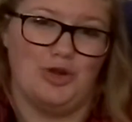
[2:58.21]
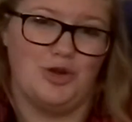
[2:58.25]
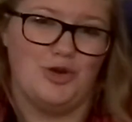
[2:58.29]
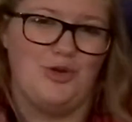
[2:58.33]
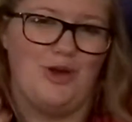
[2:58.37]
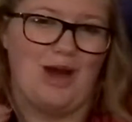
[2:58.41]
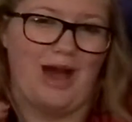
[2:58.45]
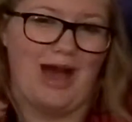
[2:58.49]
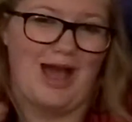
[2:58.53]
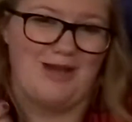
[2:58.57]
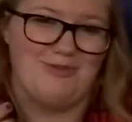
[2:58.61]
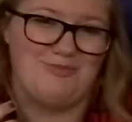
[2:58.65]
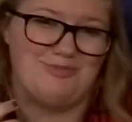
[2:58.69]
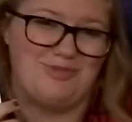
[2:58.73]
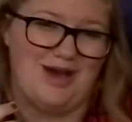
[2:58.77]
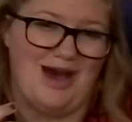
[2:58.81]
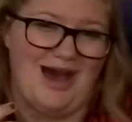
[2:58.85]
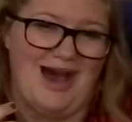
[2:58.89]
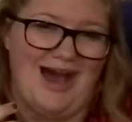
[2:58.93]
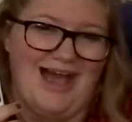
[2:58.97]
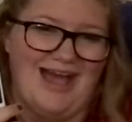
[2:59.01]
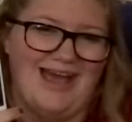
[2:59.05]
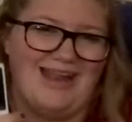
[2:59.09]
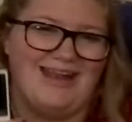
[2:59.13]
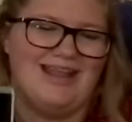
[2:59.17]

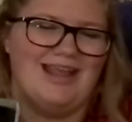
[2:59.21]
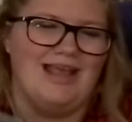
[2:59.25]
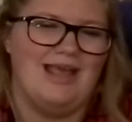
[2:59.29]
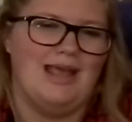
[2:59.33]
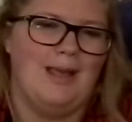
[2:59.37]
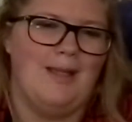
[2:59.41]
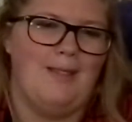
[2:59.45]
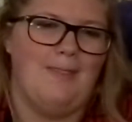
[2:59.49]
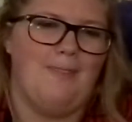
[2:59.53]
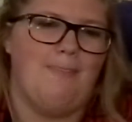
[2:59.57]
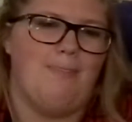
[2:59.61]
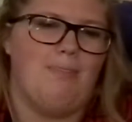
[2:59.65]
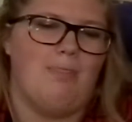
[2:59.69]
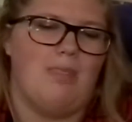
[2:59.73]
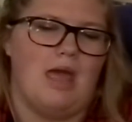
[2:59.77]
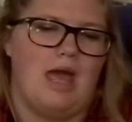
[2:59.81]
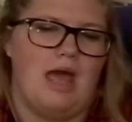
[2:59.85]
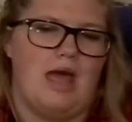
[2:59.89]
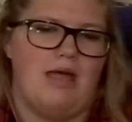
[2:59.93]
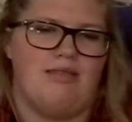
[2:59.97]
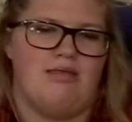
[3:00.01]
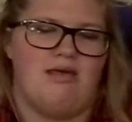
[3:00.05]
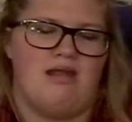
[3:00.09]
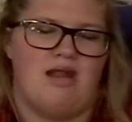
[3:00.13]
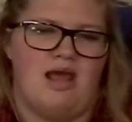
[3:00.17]
iPod
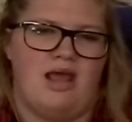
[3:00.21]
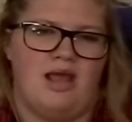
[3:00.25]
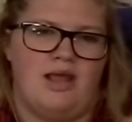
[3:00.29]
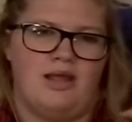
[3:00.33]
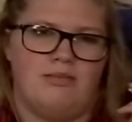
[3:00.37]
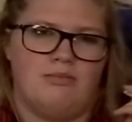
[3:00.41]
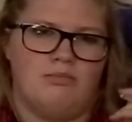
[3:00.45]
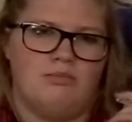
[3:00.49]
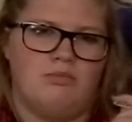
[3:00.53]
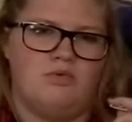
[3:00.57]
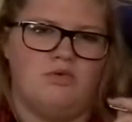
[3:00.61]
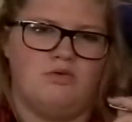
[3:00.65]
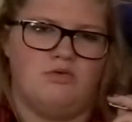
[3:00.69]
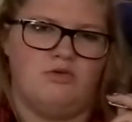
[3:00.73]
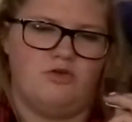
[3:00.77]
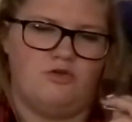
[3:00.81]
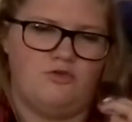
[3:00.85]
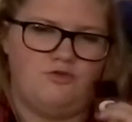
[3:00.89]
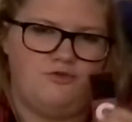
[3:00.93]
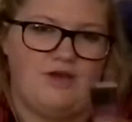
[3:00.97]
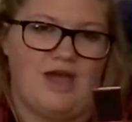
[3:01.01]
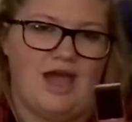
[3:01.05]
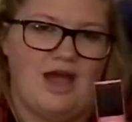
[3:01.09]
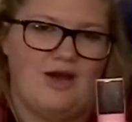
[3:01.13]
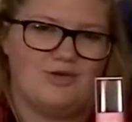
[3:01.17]
and then I
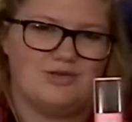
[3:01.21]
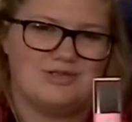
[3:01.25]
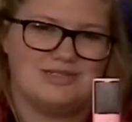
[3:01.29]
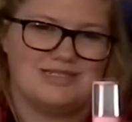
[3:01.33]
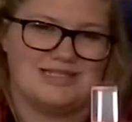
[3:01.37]
found